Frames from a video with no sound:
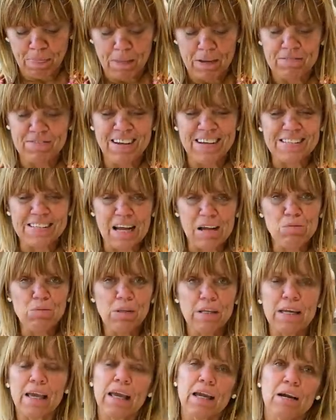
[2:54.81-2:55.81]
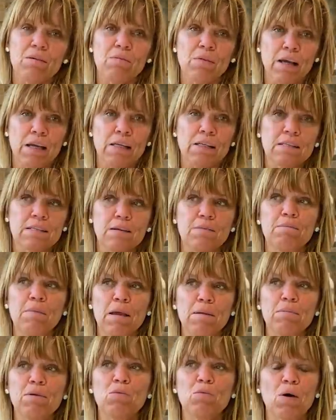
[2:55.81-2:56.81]
In fact, I really can't wait to
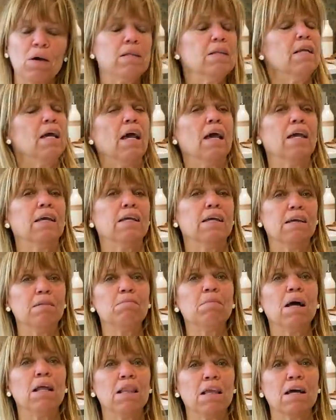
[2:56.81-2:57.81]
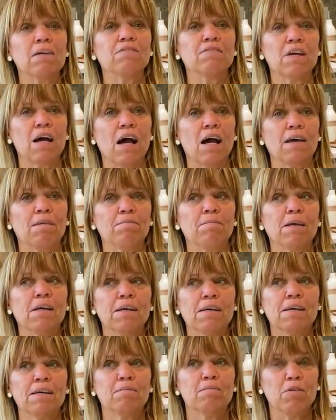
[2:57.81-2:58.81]
maybe one day in my lifetime
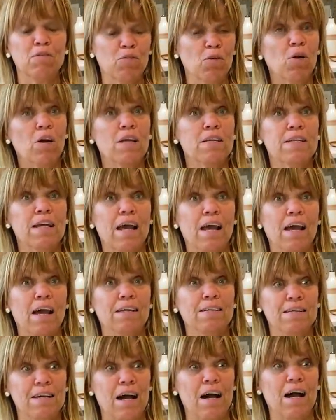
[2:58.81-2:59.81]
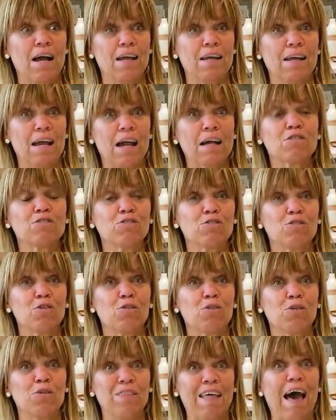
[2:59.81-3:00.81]
before I die, actually
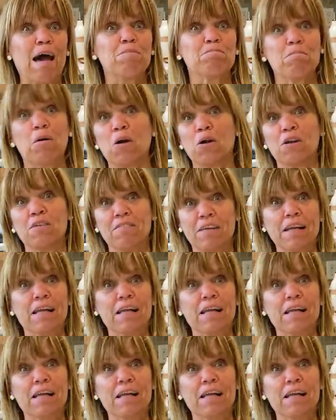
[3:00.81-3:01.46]
go to that part of